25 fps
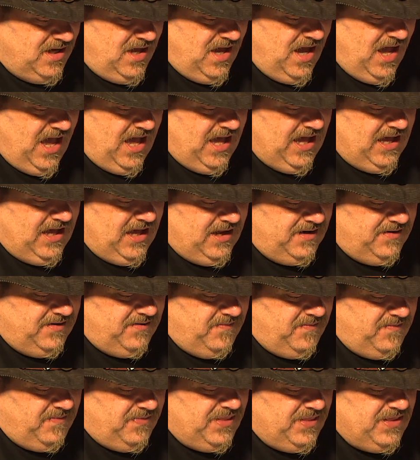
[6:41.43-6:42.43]

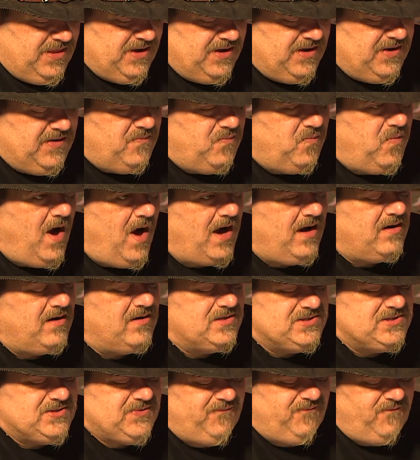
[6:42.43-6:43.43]
And the
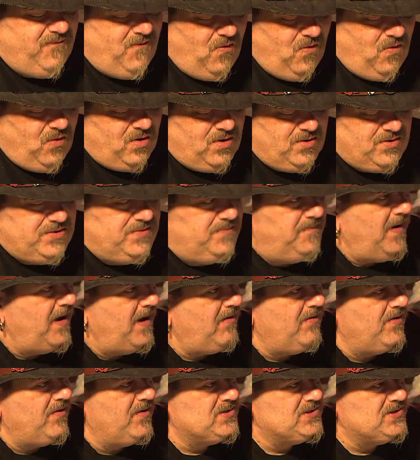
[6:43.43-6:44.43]
records for the
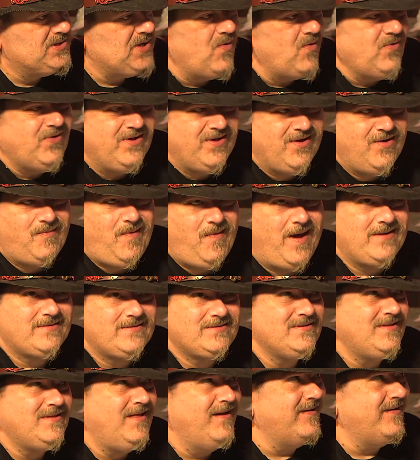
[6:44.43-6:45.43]
burials only go back
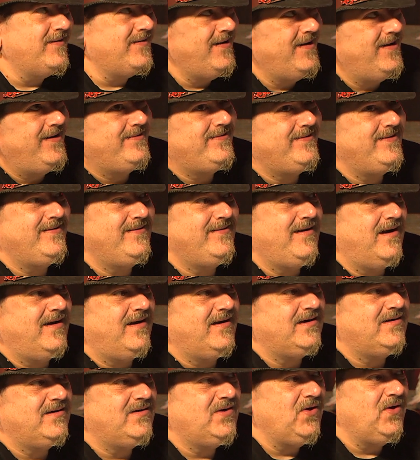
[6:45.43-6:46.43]
to like
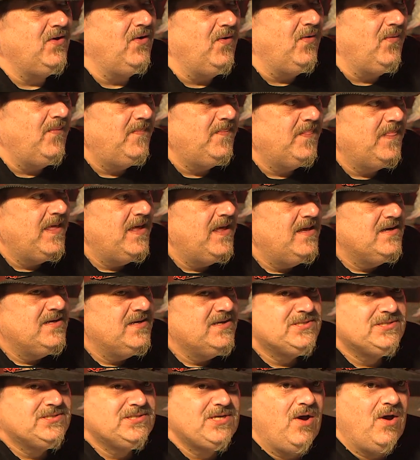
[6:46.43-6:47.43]
1892.
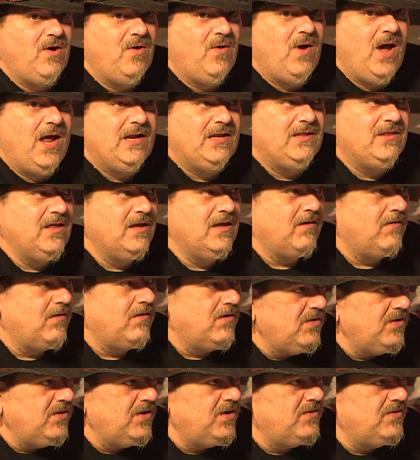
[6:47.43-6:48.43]
So anything
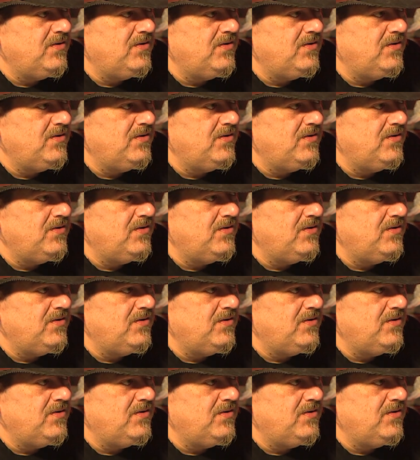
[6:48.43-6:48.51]
earlier than